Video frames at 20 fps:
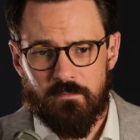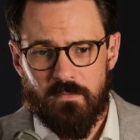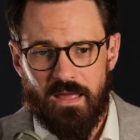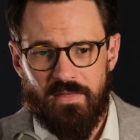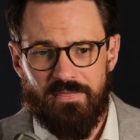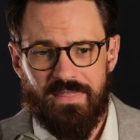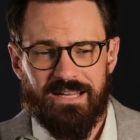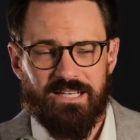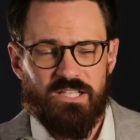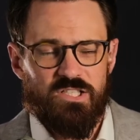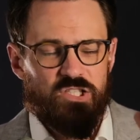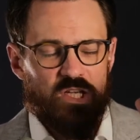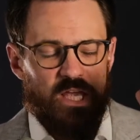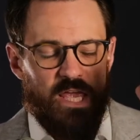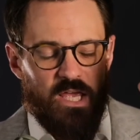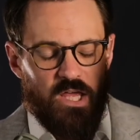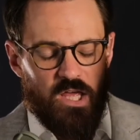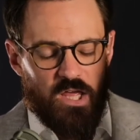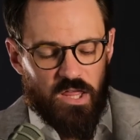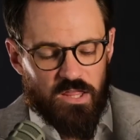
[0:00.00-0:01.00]
And that is
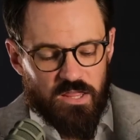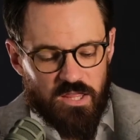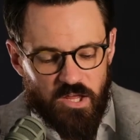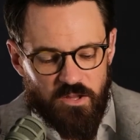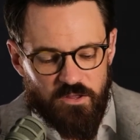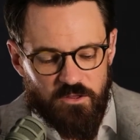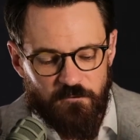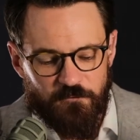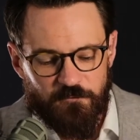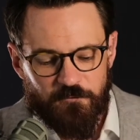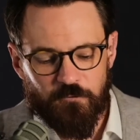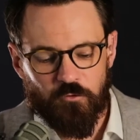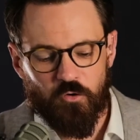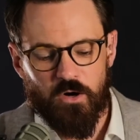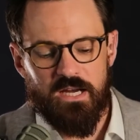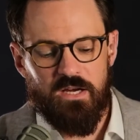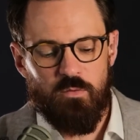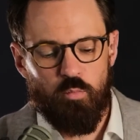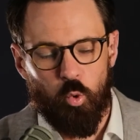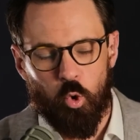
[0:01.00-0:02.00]
the
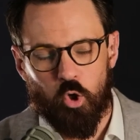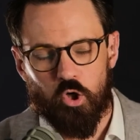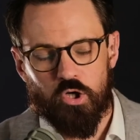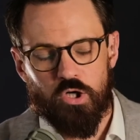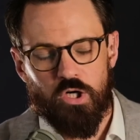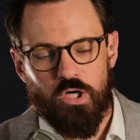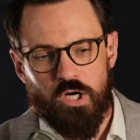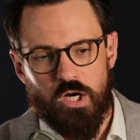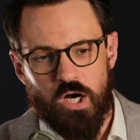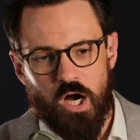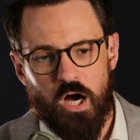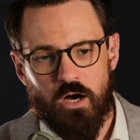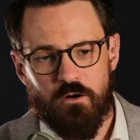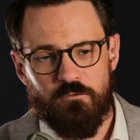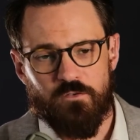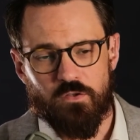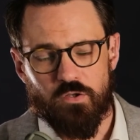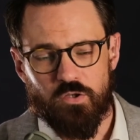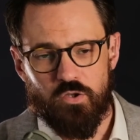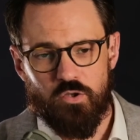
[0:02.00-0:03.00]
framework of
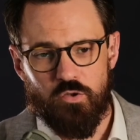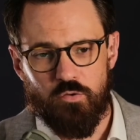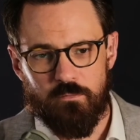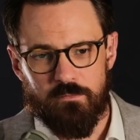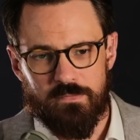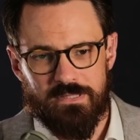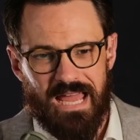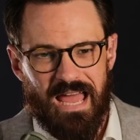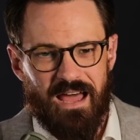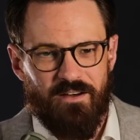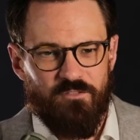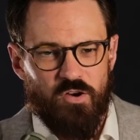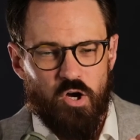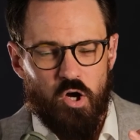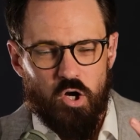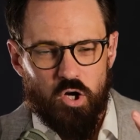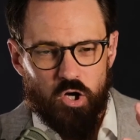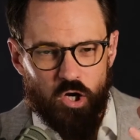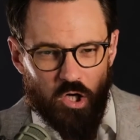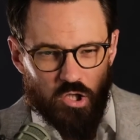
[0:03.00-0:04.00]
Loom, to have
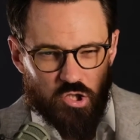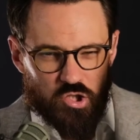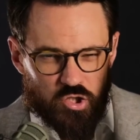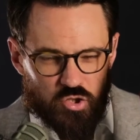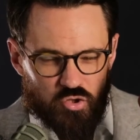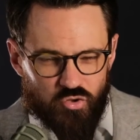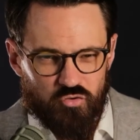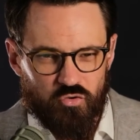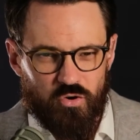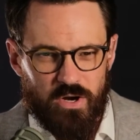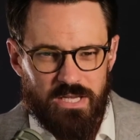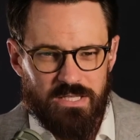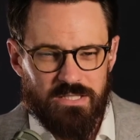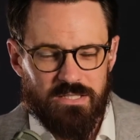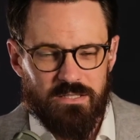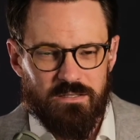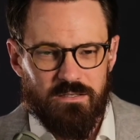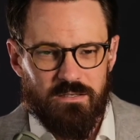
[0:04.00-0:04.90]
a straight